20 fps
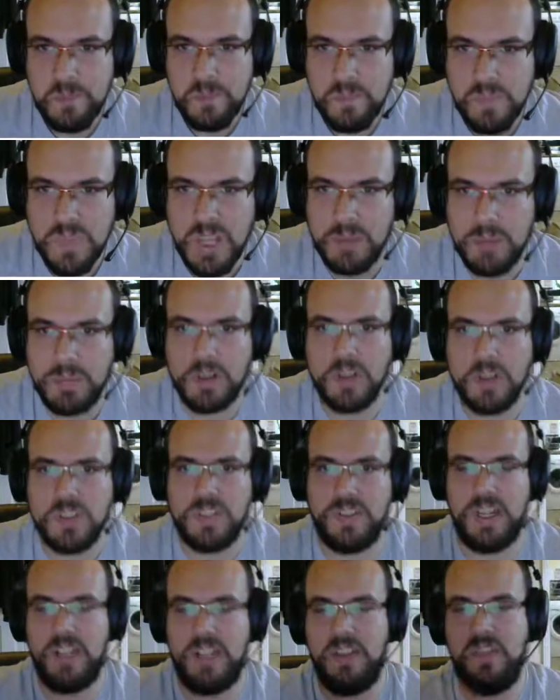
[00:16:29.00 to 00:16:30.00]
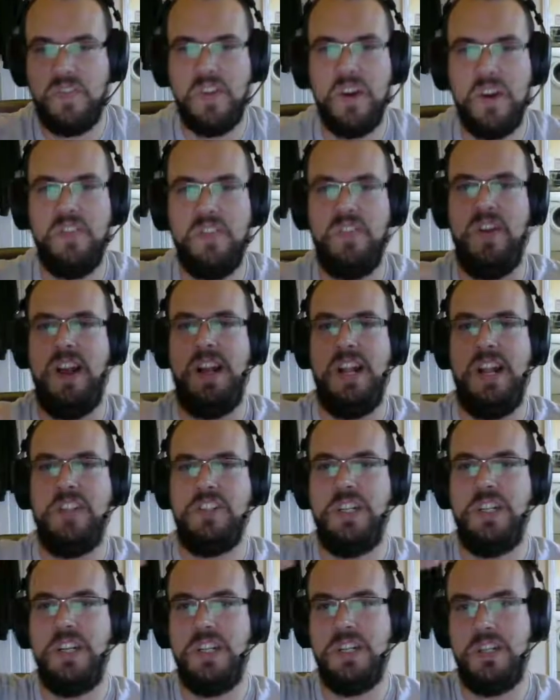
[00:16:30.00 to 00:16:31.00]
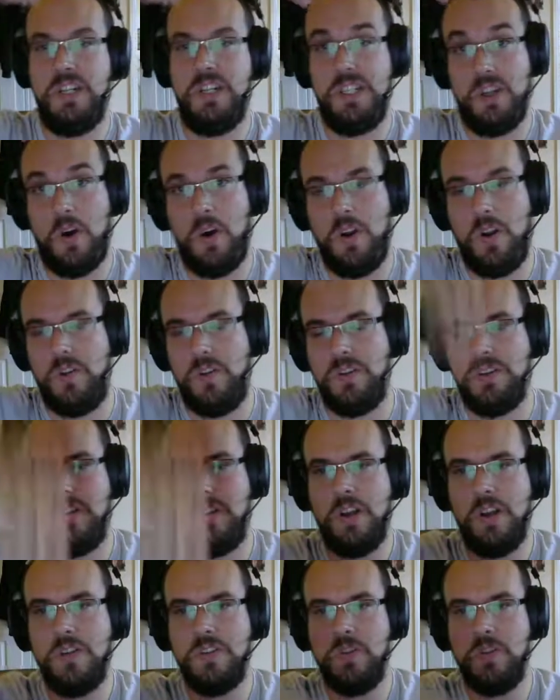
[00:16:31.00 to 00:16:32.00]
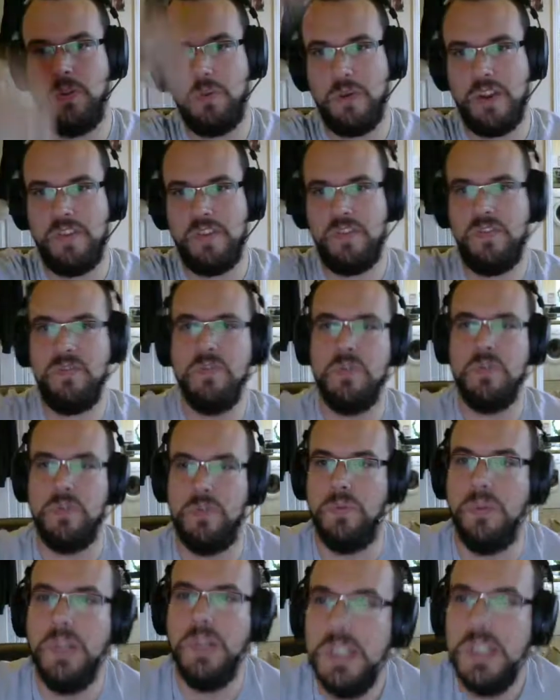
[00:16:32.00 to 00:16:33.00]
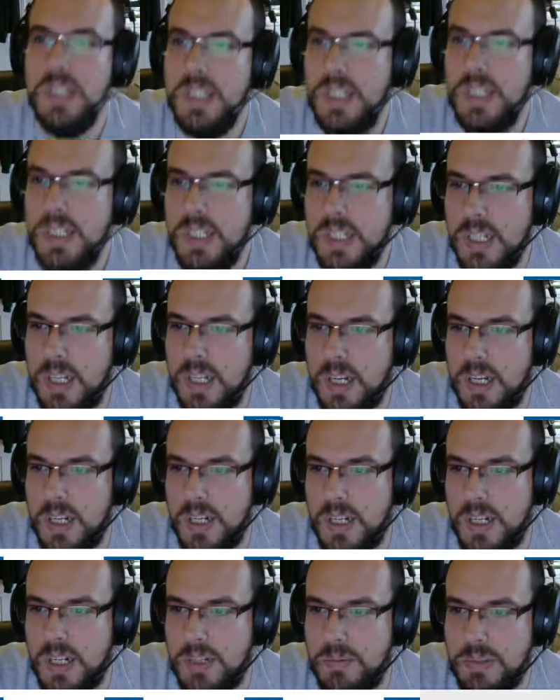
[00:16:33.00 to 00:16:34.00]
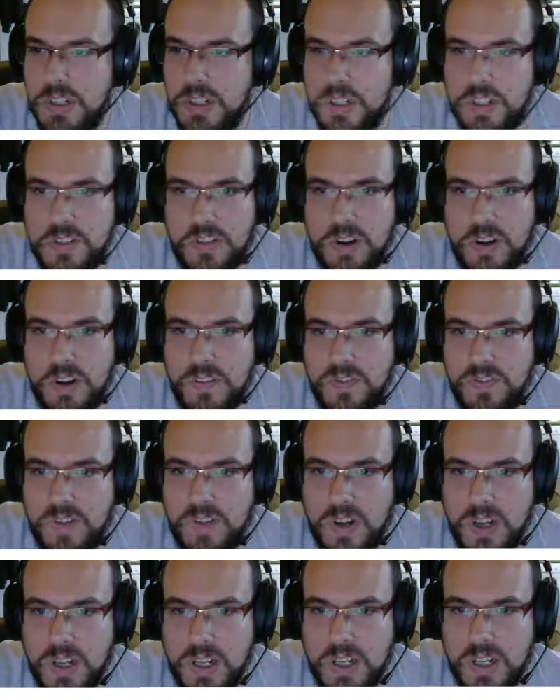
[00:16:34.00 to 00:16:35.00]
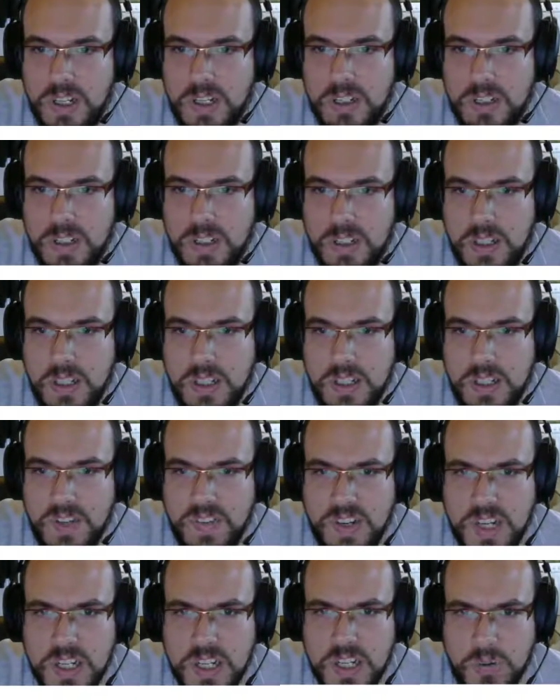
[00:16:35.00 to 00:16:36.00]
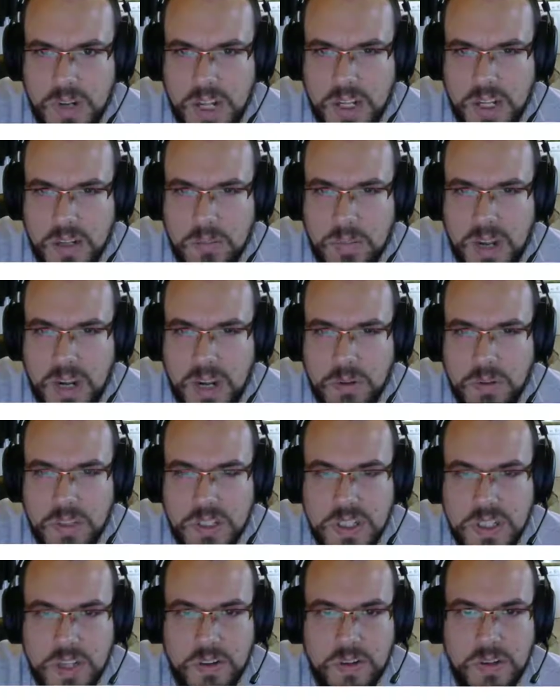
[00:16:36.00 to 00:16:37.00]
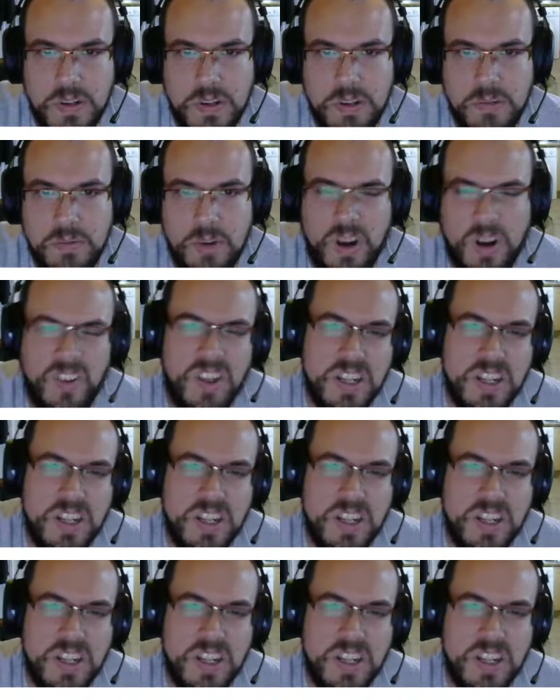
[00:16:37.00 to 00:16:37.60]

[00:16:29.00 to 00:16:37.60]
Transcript: And because of that, the third fan actually is hollow, so it goes all the way through. Let me just try and find. I think this one had a backwards. So, well, that's